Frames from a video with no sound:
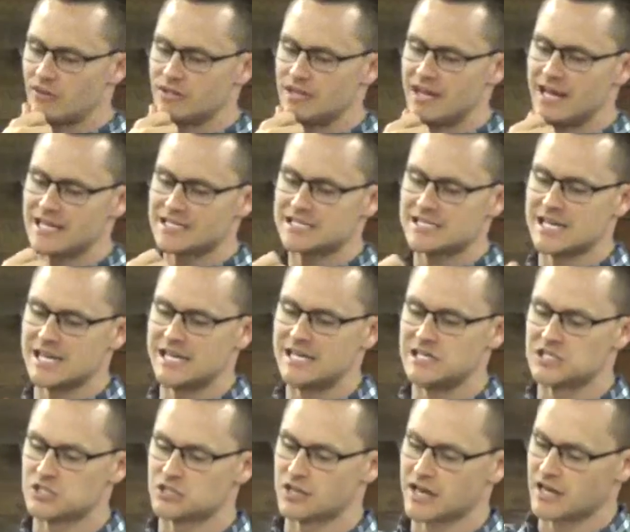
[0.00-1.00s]
On the next day
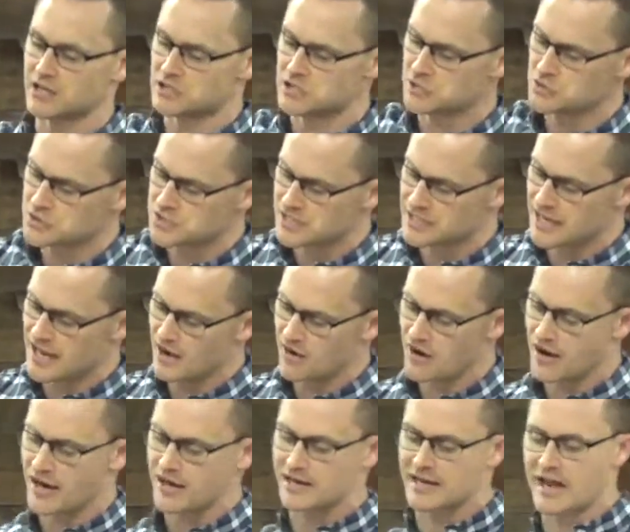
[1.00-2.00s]
he took out 2
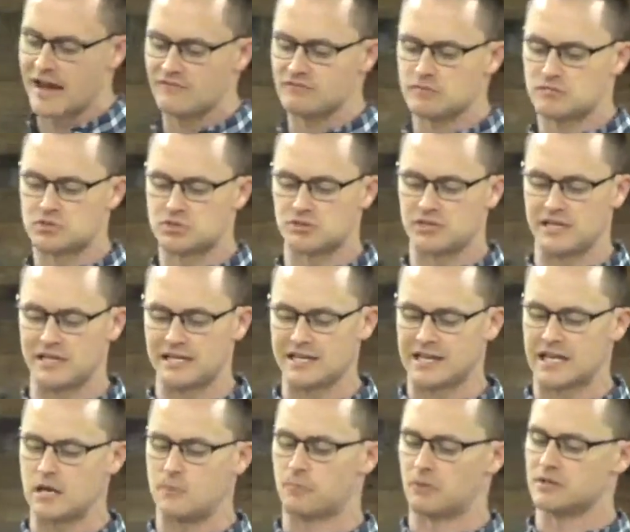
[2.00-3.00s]
denarii and gave them to the
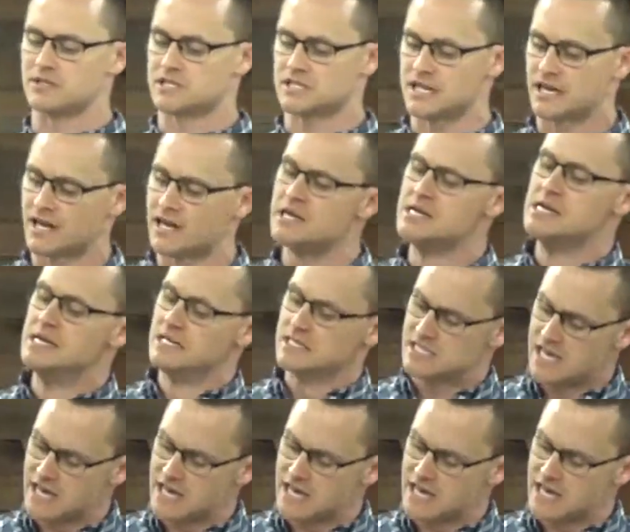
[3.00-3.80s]
innkeeper and said,